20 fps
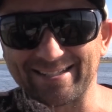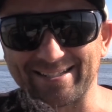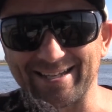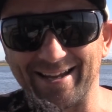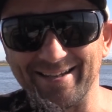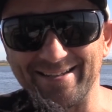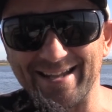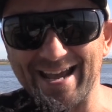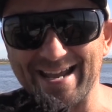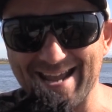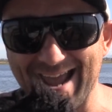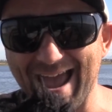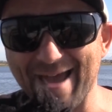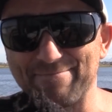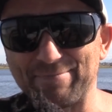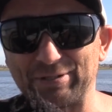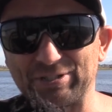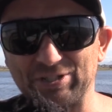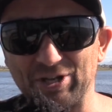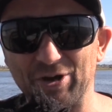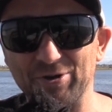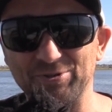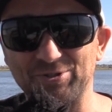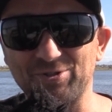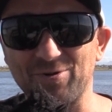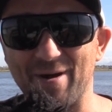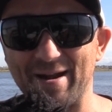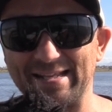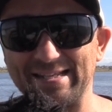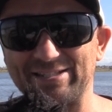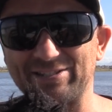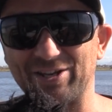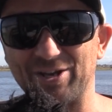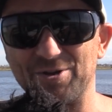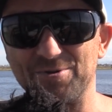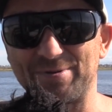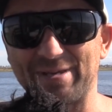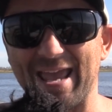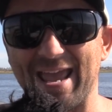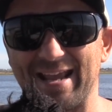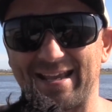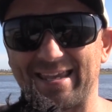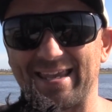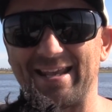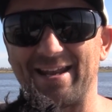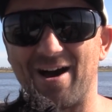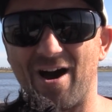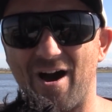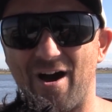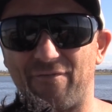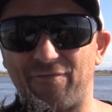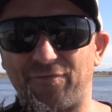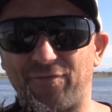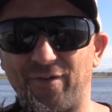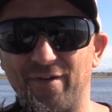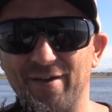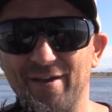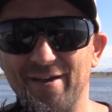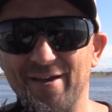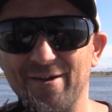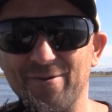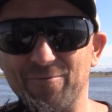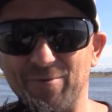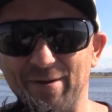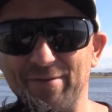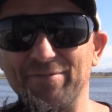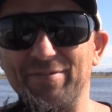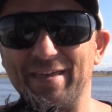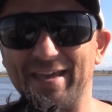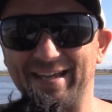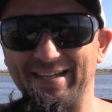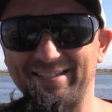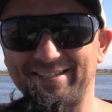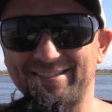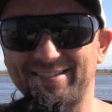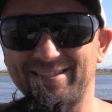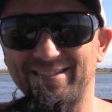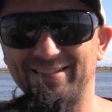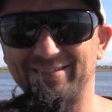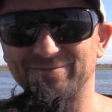Sunday episode 22, kicking off with this.